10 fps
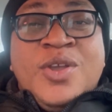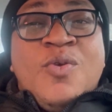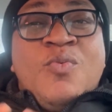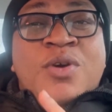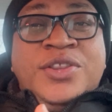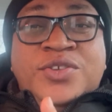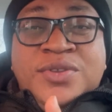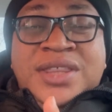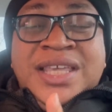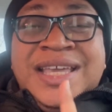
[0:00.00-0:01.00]
what do you
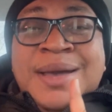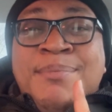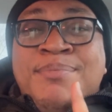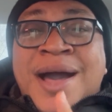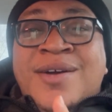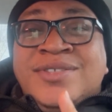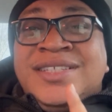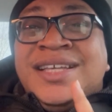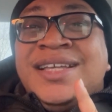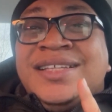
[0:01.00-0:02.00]
think
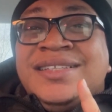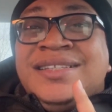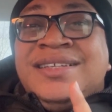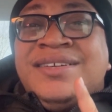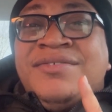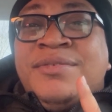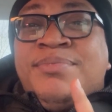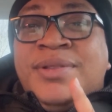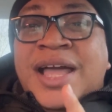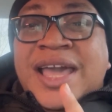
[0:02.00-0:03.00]
about the
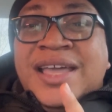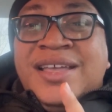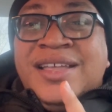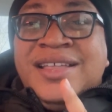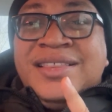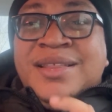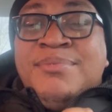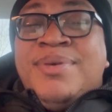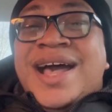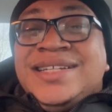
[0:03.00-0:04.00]
reply? The
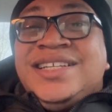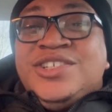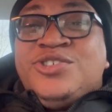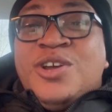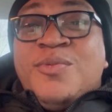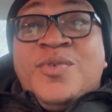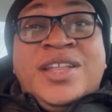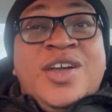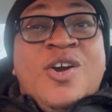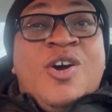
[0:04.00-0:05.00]
bars he dropped, were
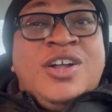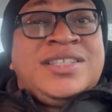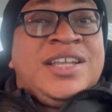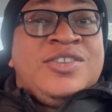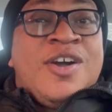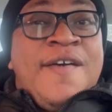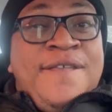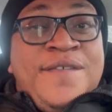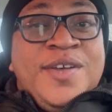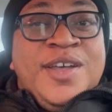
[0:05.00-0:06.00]
they hot enough?
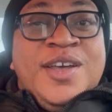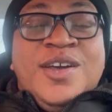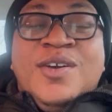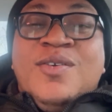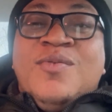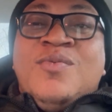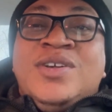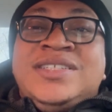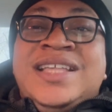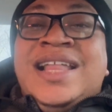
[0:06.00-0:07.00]

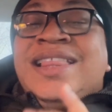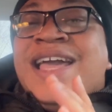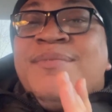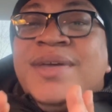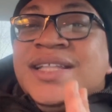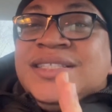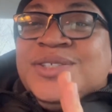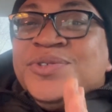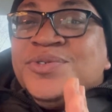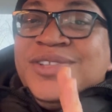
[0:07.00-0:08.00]
Was the
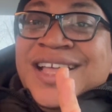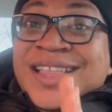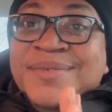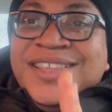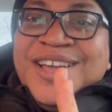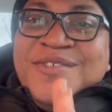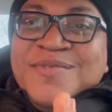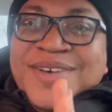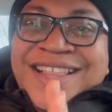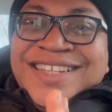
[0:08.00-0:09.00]
alignment good? The alignment and wheel
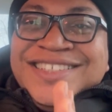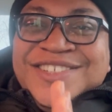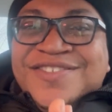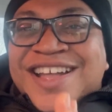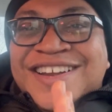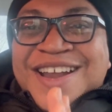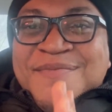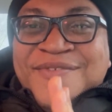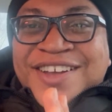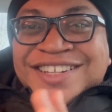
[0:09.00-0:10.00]
balancing of that rap
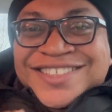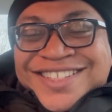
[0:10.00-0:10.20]
verse,